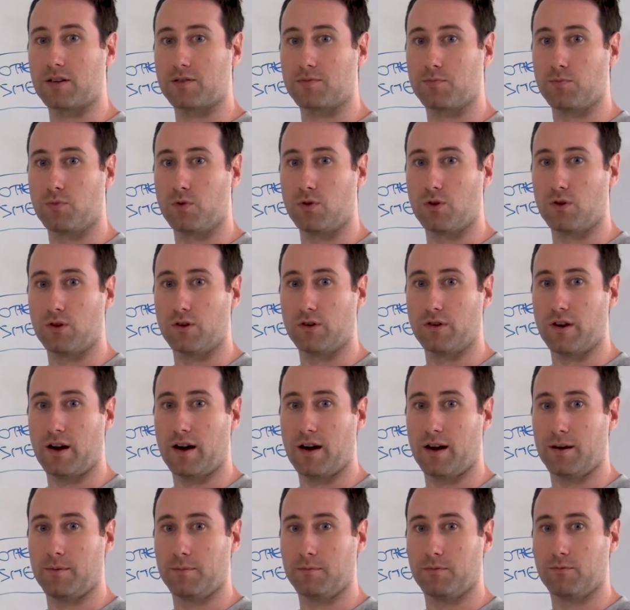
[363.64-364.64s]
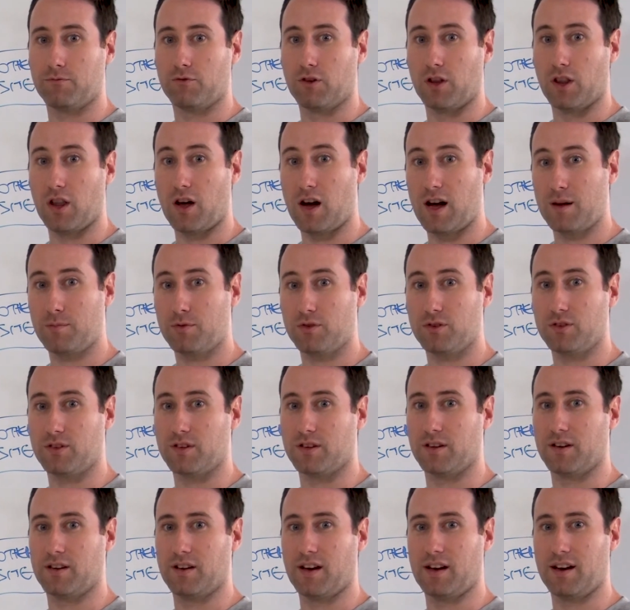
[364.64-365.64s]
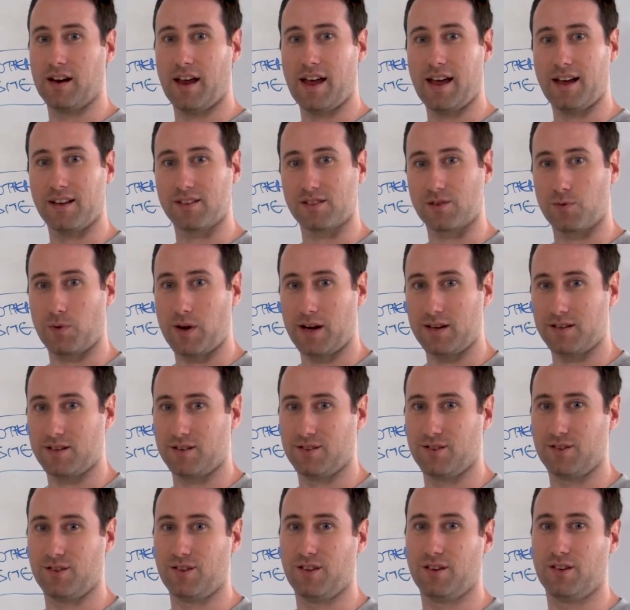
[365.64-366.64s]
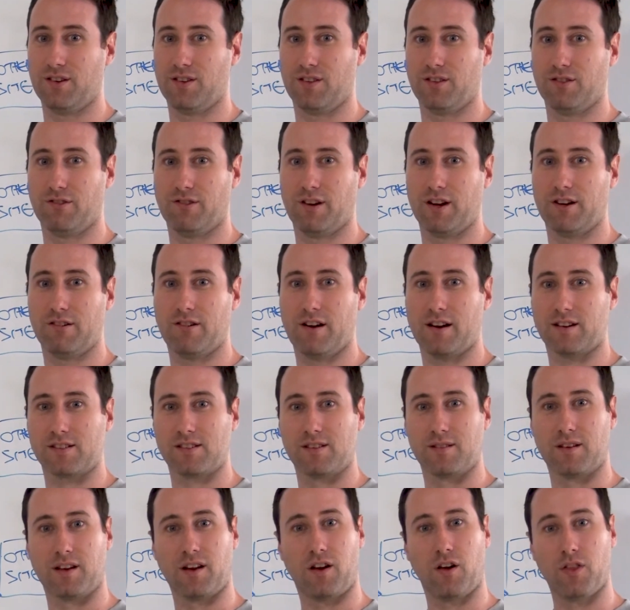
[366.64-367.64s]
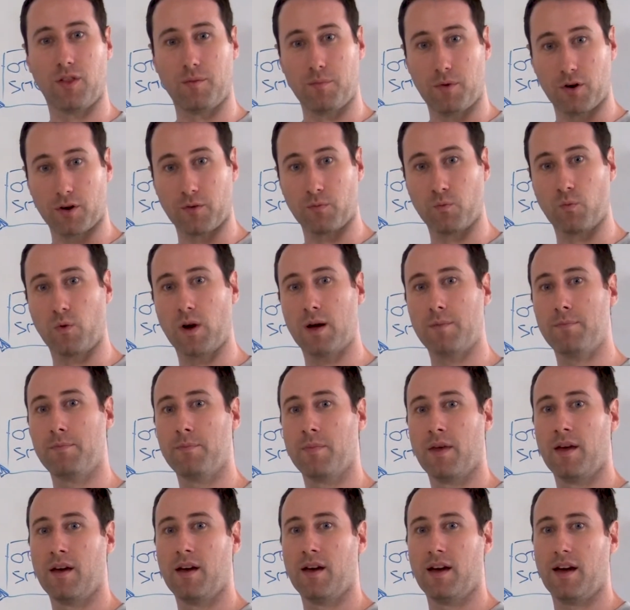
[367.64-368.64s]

more reliable and enhanced way to do the redirects on the modern web